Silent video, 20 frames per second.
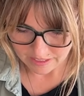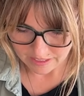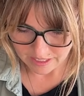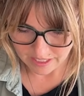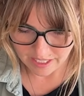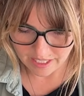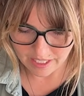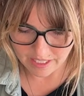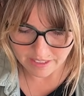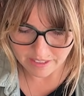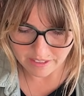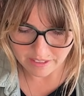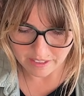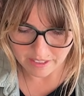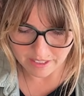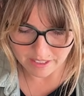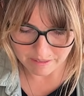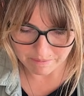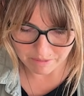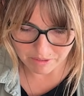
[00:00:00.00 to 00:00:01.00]
And
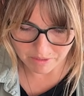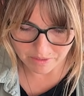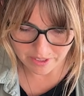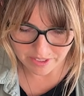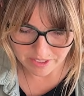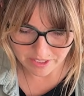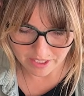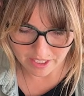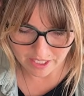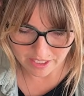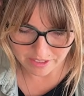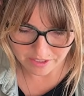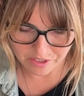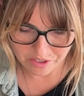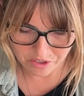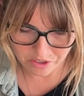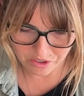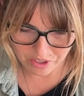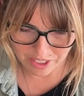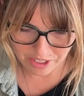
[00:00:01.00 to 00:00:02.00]
I'm going to kind of
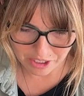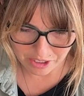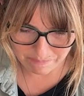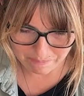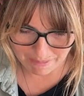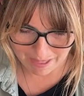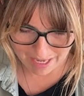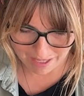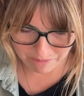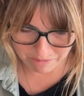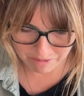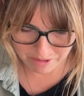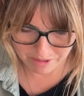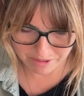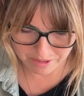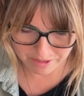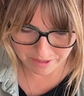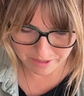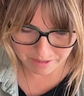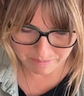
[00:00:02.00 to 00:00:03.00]
stretch it backwards
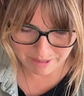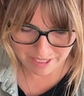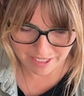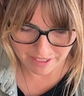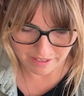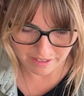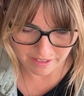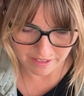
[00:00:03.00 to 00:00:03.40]
a little bit